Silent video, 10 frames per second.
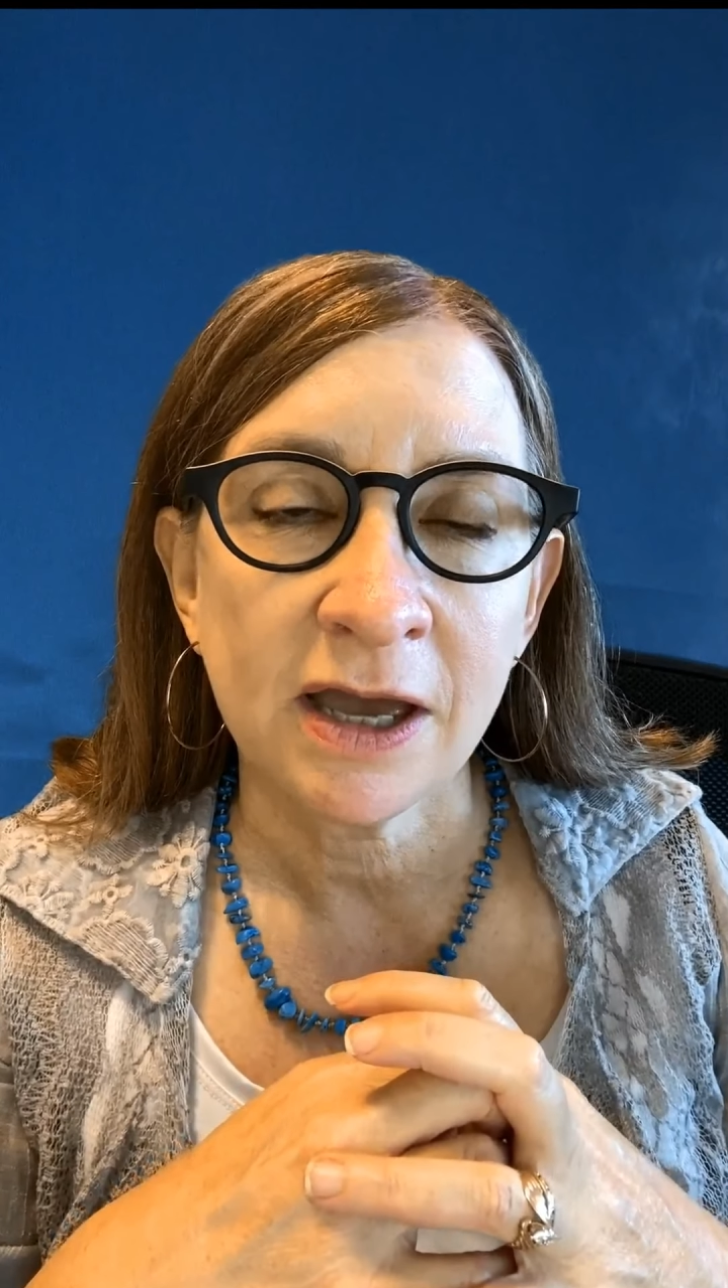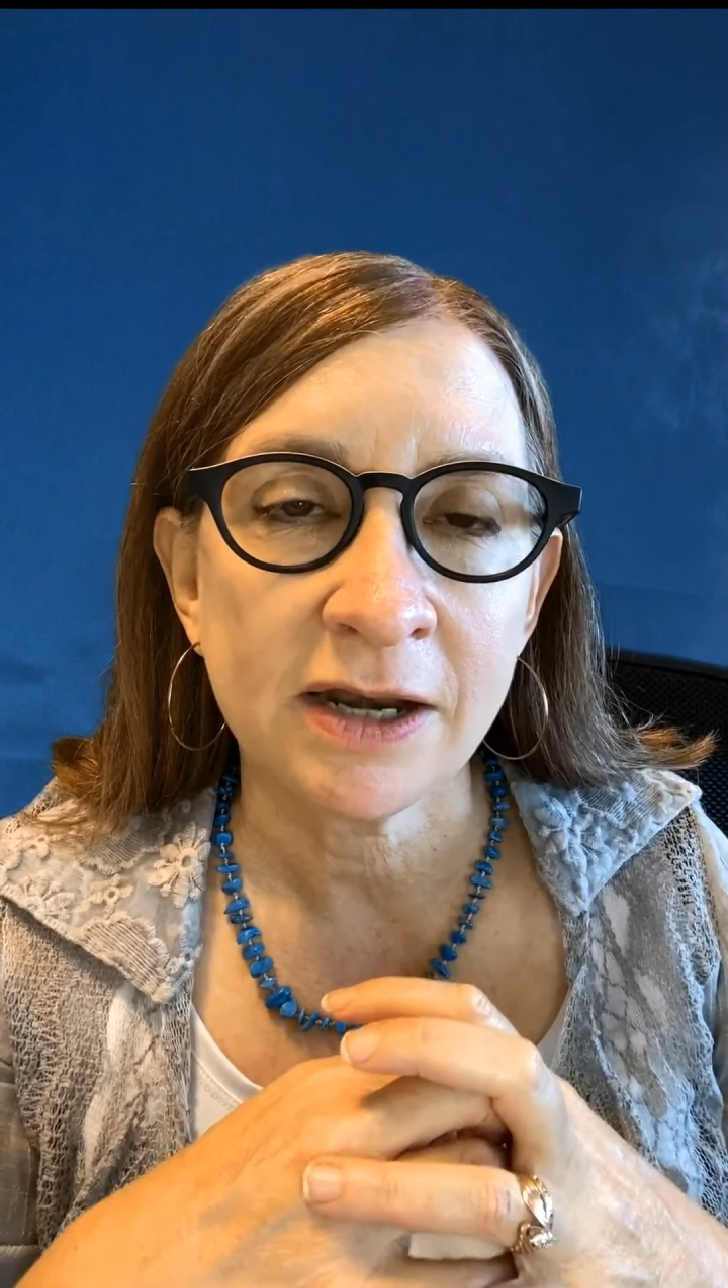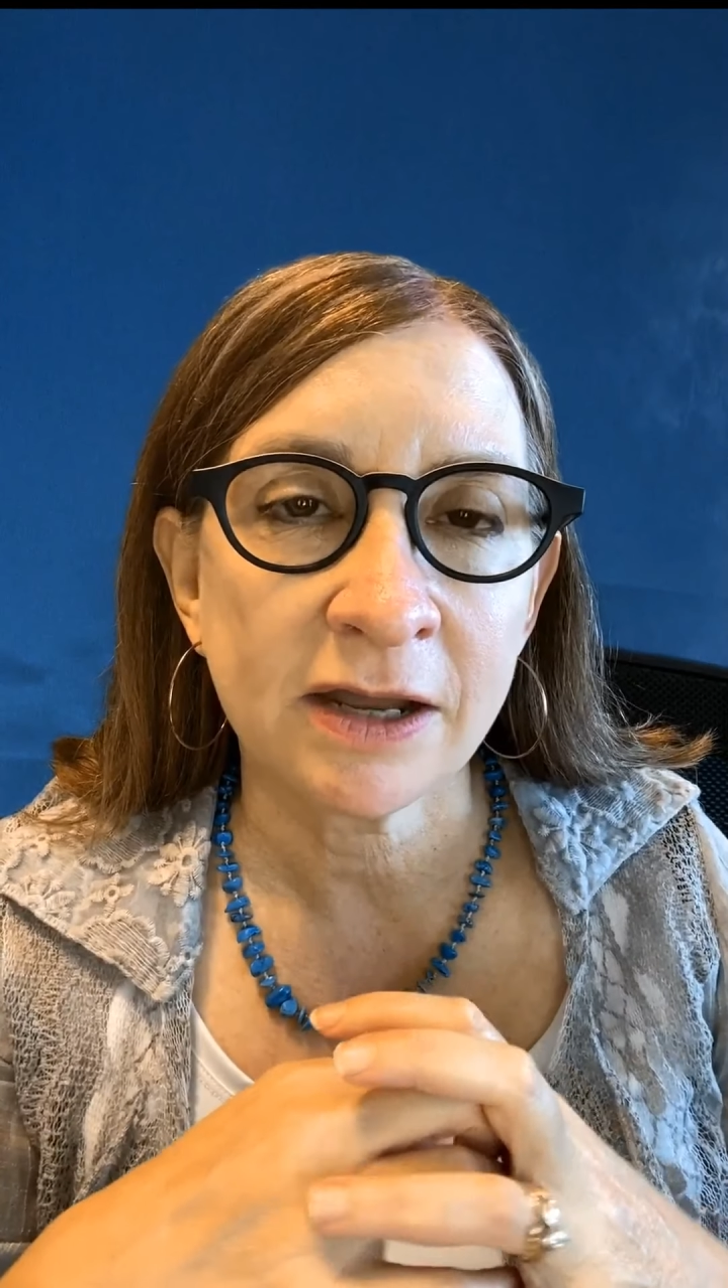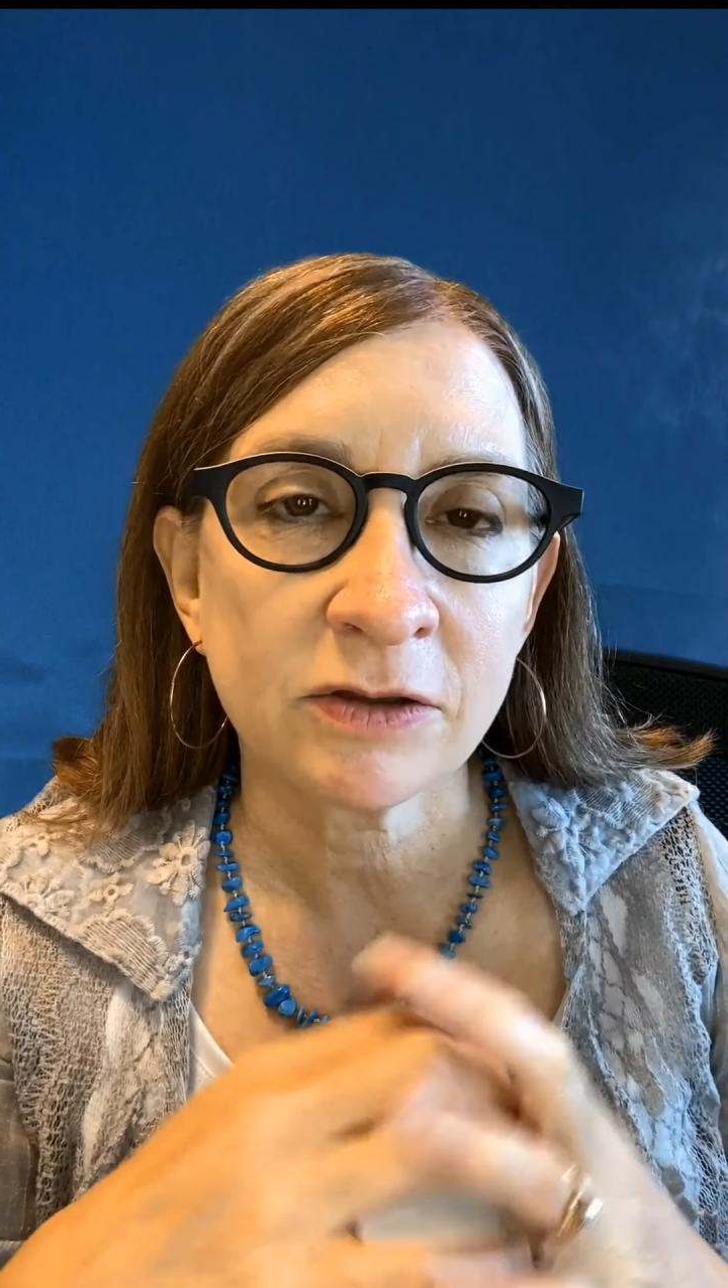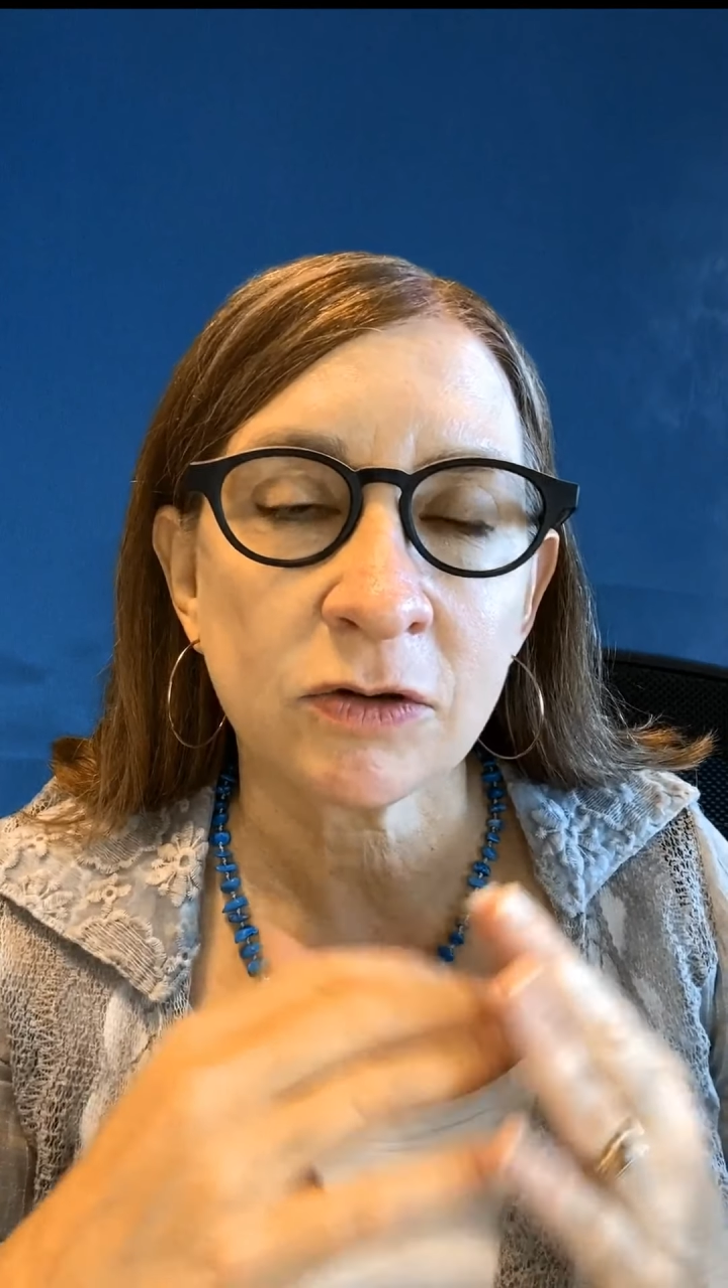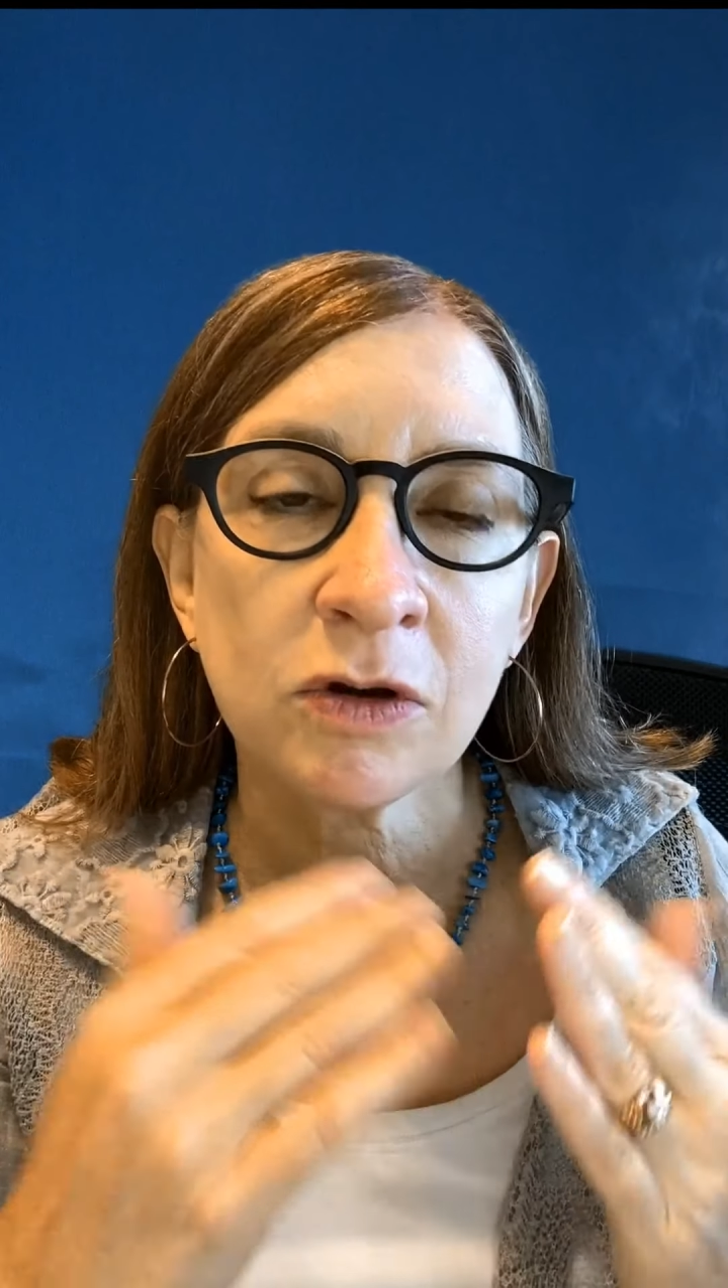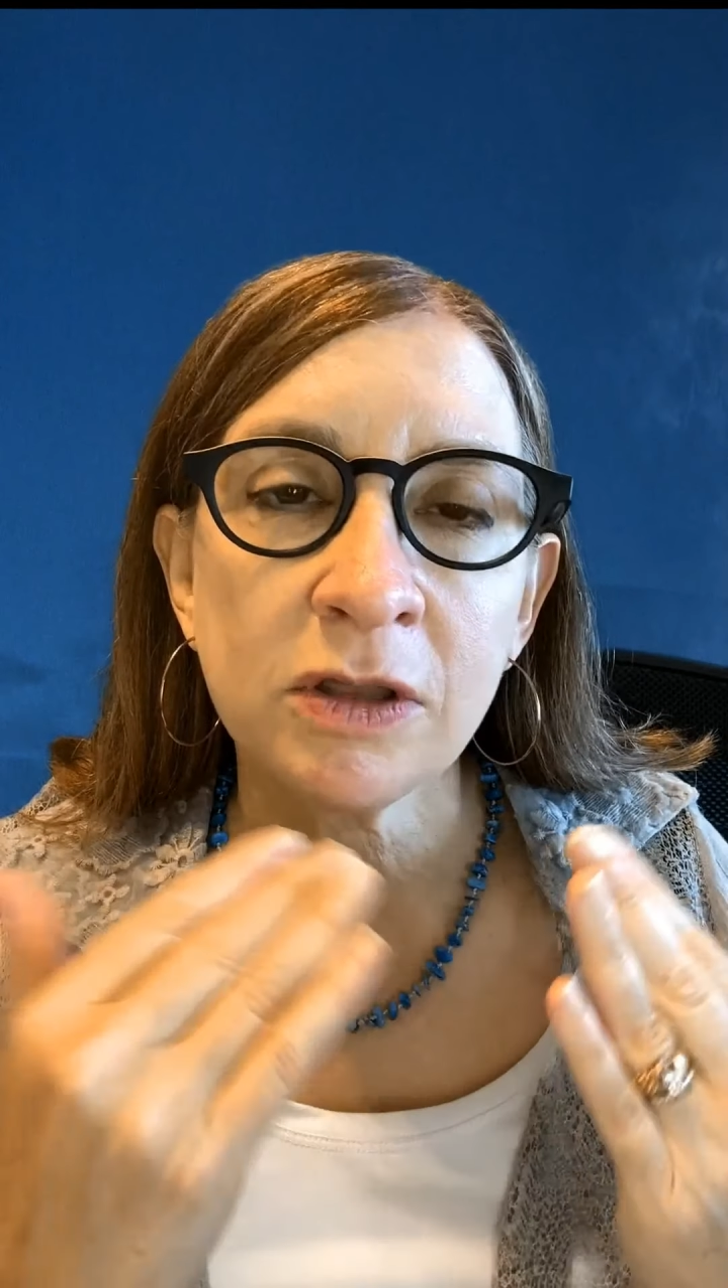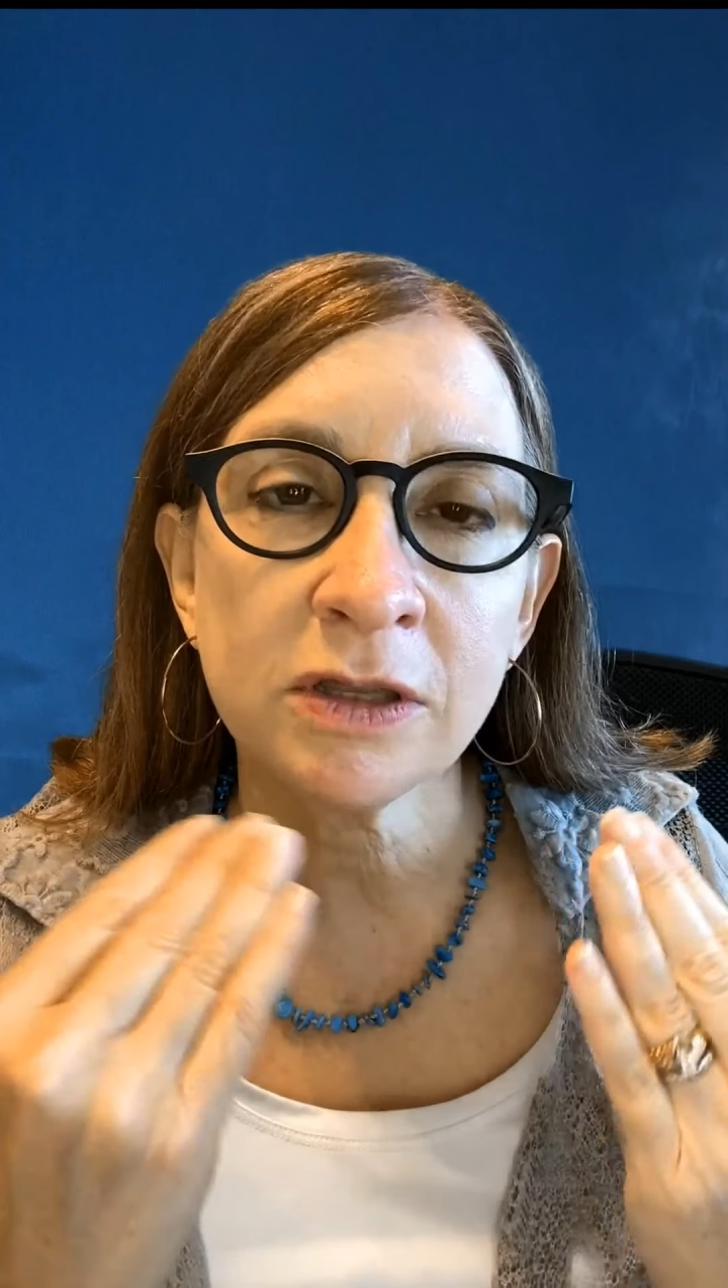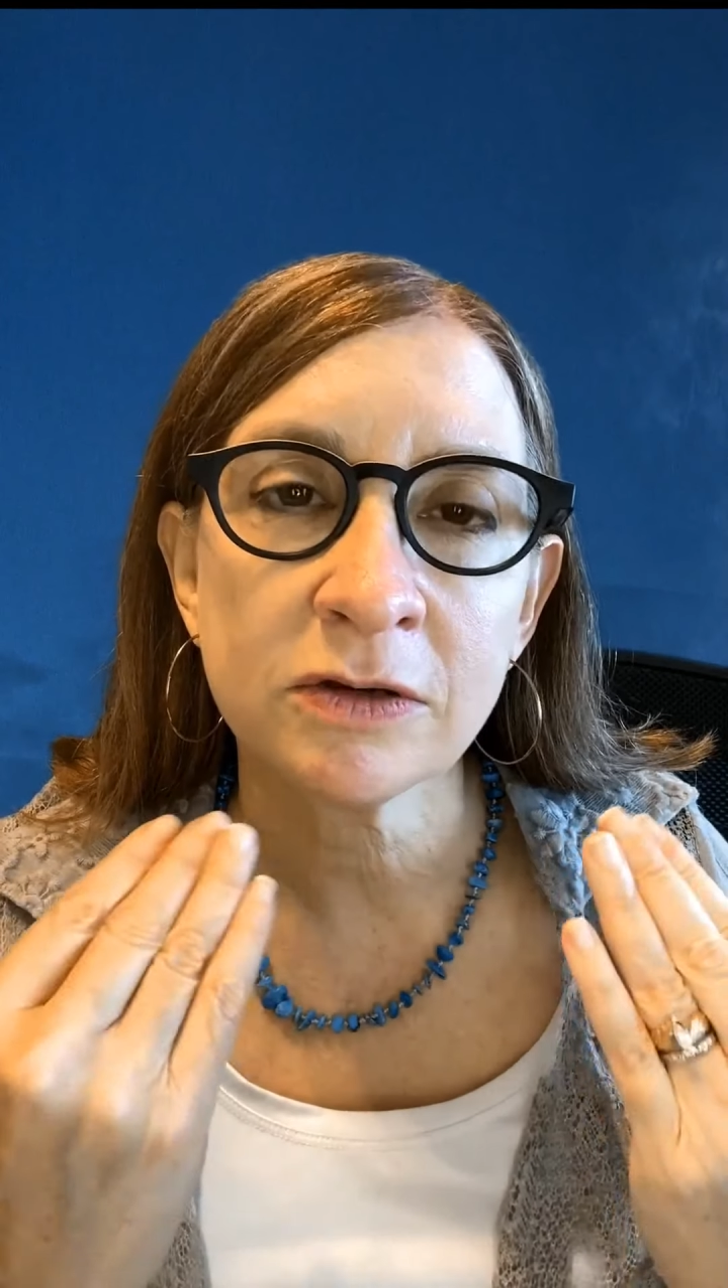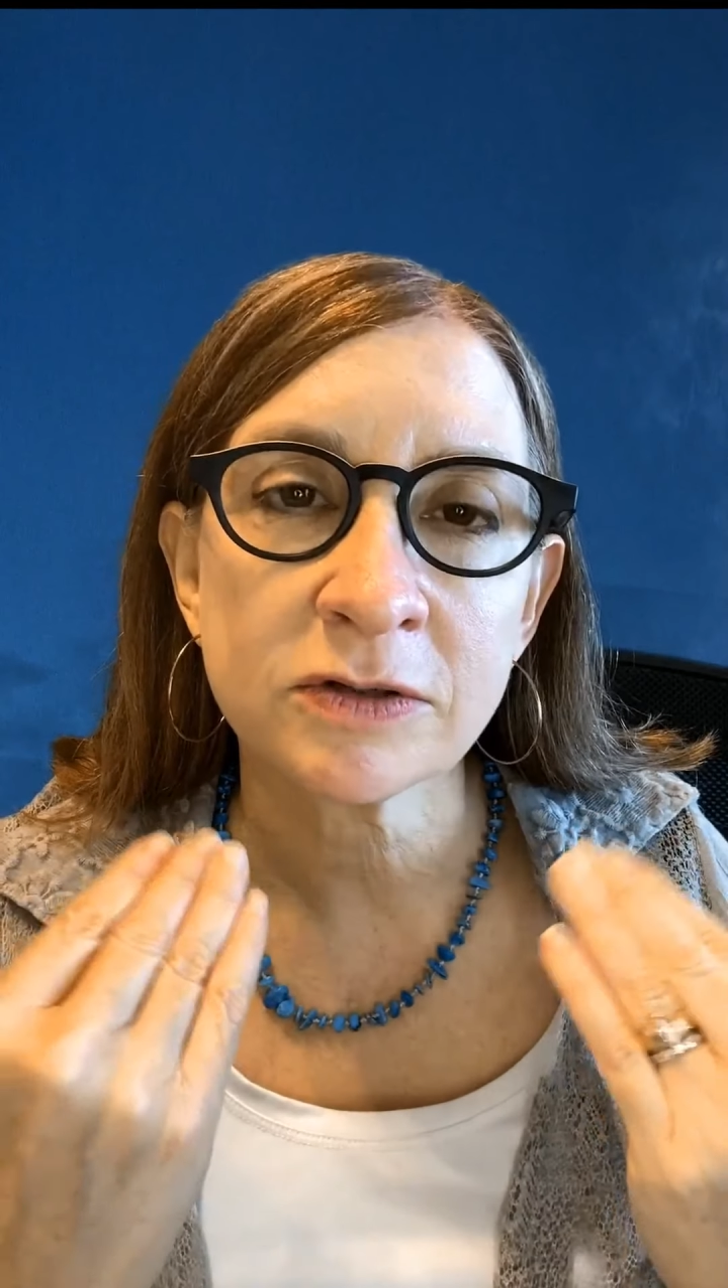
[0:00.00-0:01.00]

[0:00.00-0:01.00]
And now you're calling